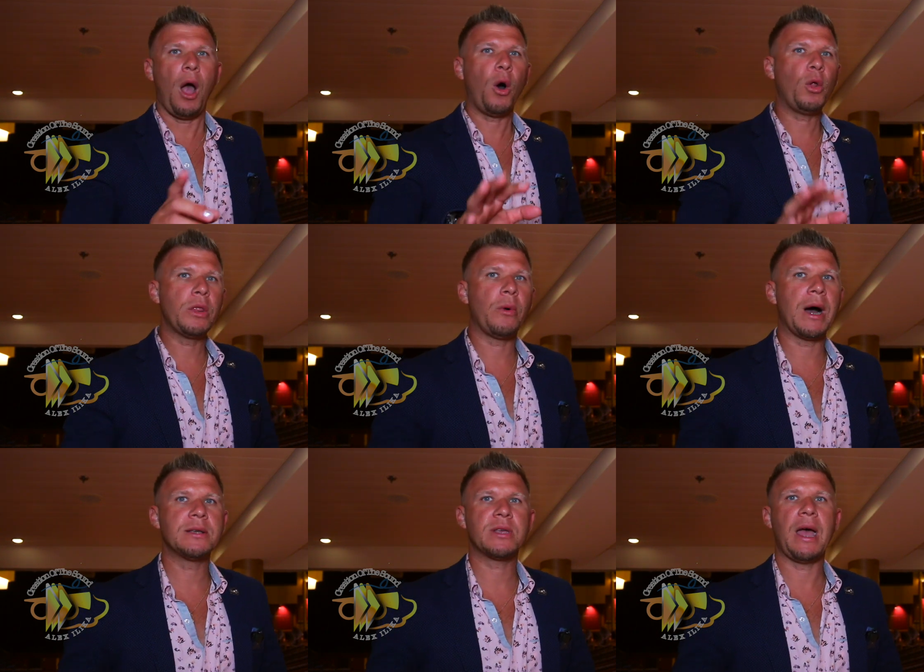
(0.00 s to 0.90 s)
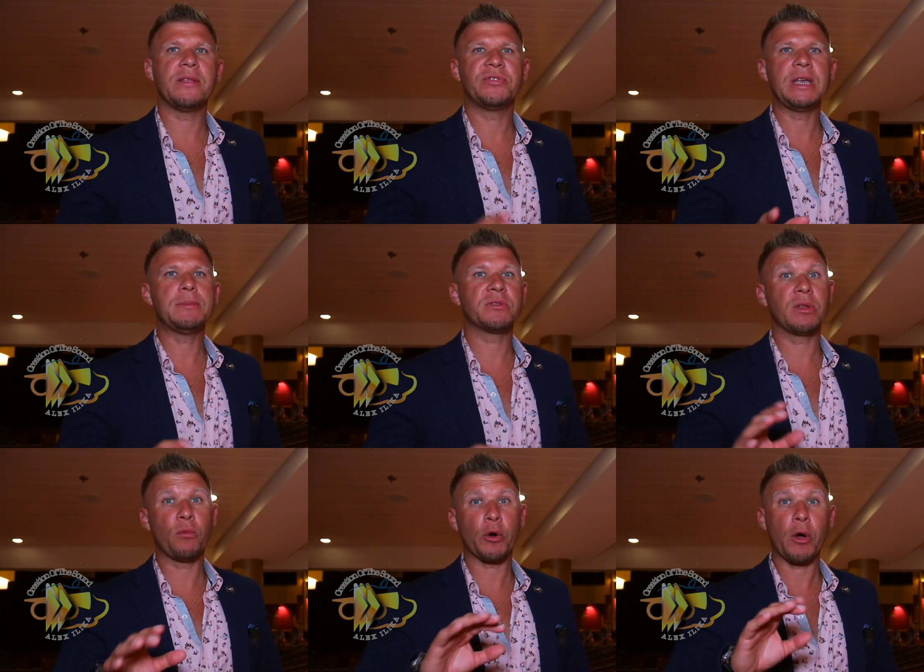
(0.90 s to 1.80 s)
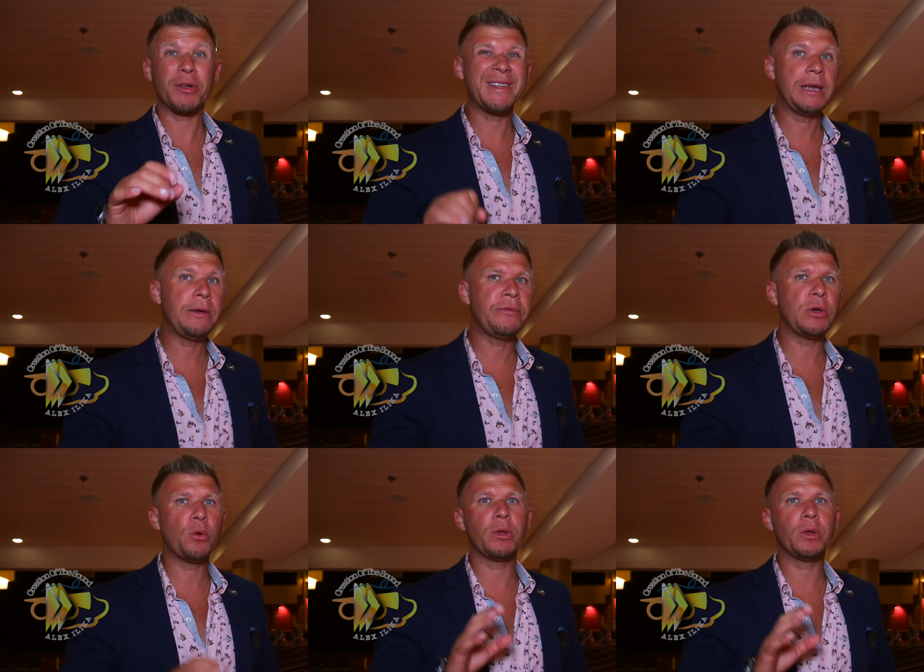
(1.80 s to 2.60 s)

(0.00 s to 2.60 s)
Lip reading: All advice and tips will work only if you